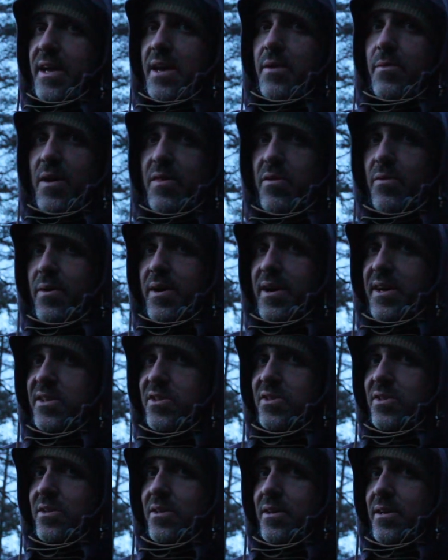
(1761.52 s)
day
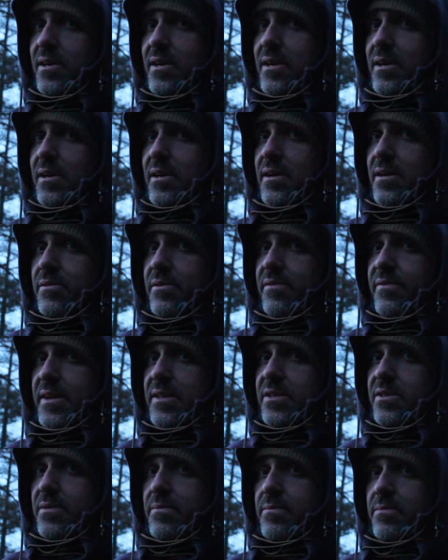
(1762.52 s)
weather-wise. We've
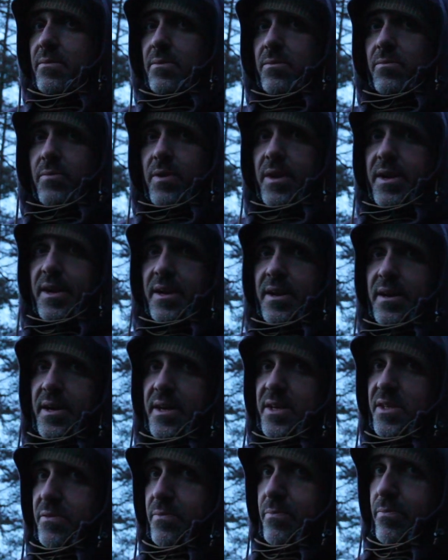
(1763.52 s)
had some really
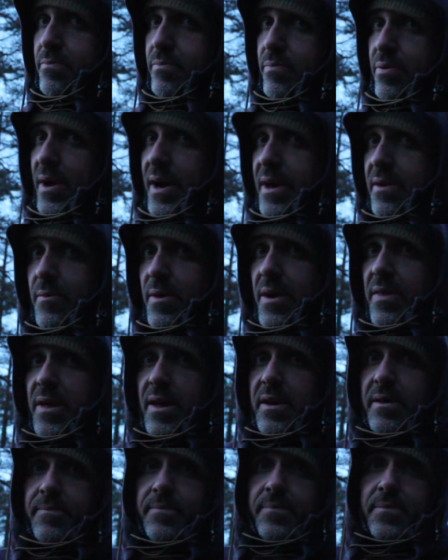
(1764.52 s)
nice, bright
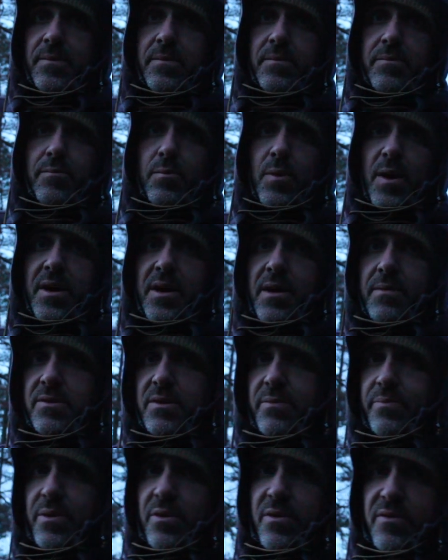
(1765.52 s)
weather. Woke up
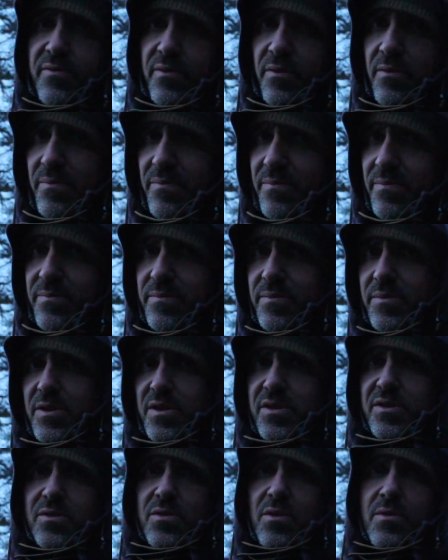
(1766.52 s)
to beautiful,
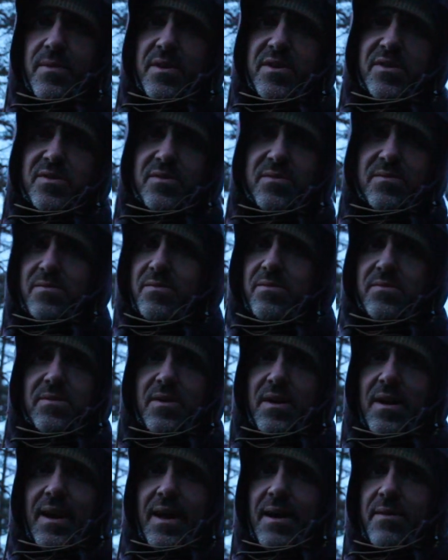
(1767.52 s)
just almost
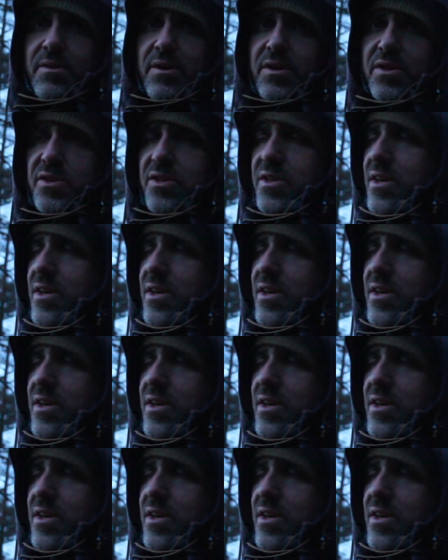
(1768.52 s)
cloudless